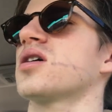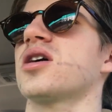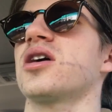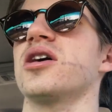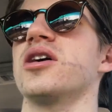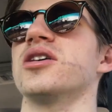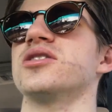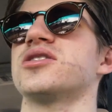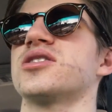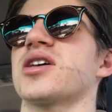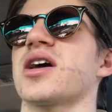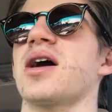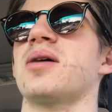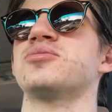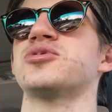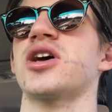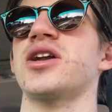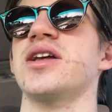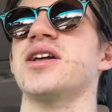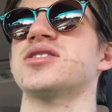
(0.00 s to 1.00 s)
because
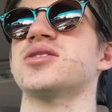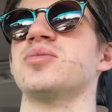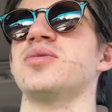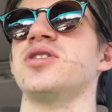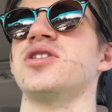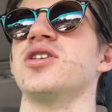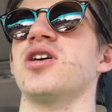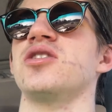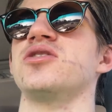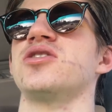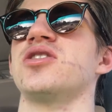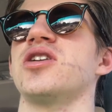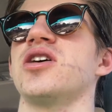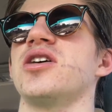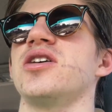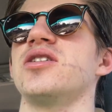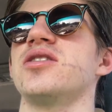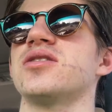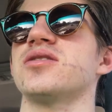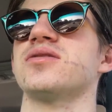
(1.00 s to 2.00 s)
I'm trying to get something done
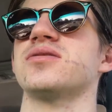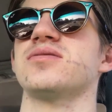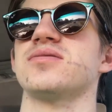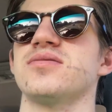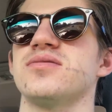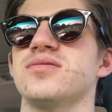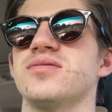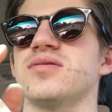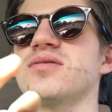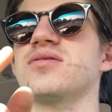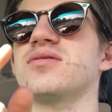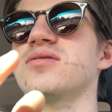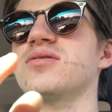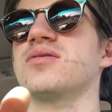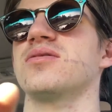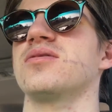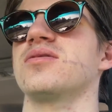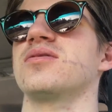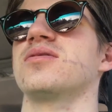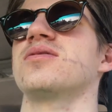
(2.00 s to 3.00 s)
tonight.
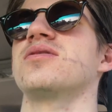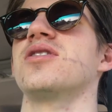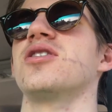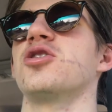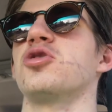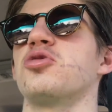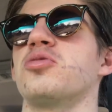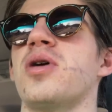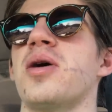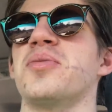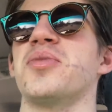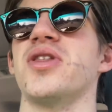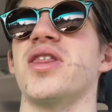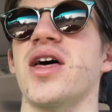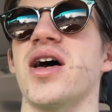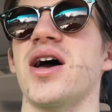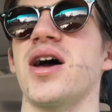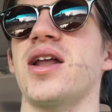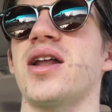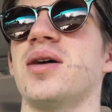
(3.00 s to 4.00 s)
Remember
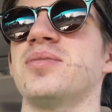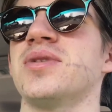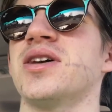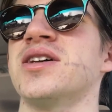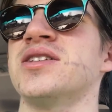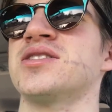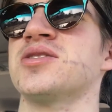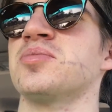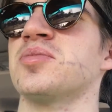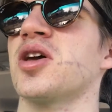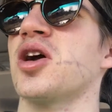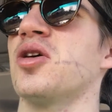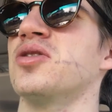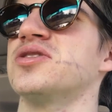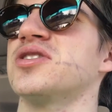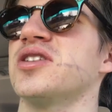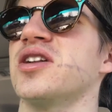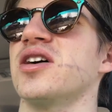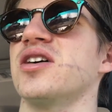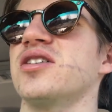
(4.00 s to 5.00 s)
that. I'm getting something
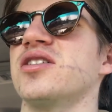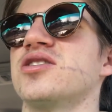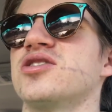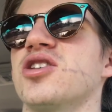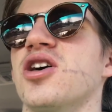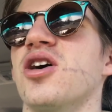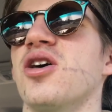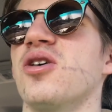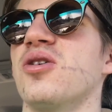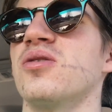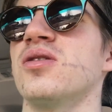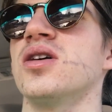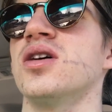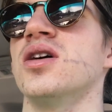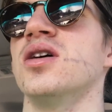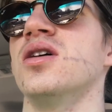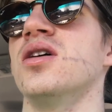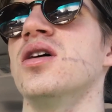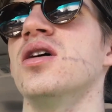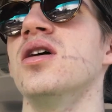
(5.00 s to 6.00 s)
going tonight. So,
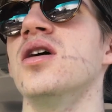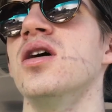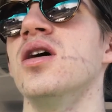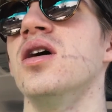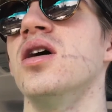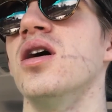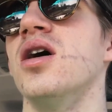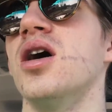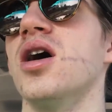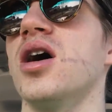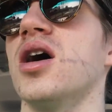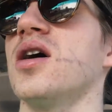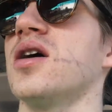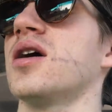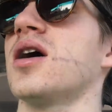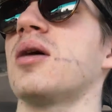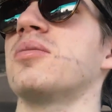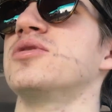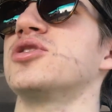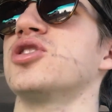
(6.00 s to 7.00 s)

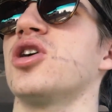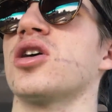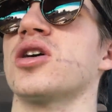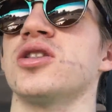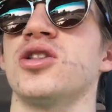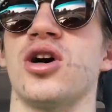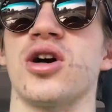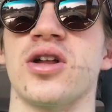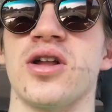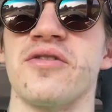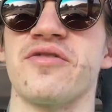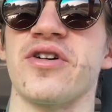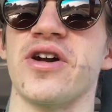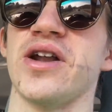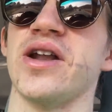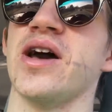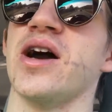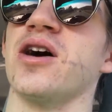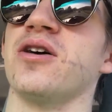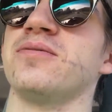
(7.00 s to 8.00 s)
I've been talking long enough
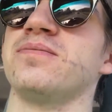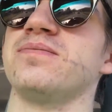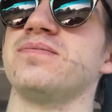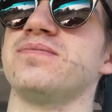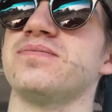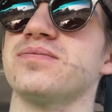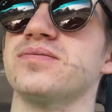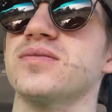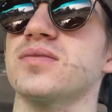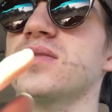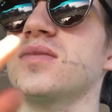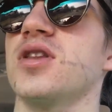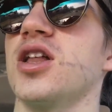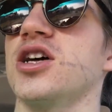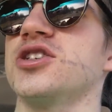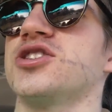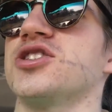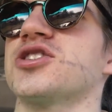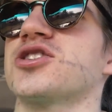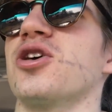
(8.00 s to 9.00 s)
right now.
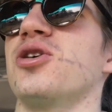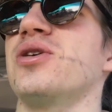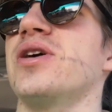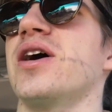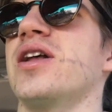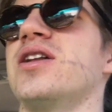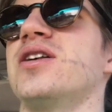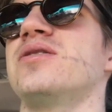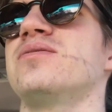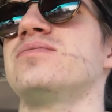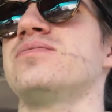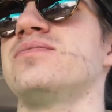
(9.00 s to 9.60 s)
Let's just go get it.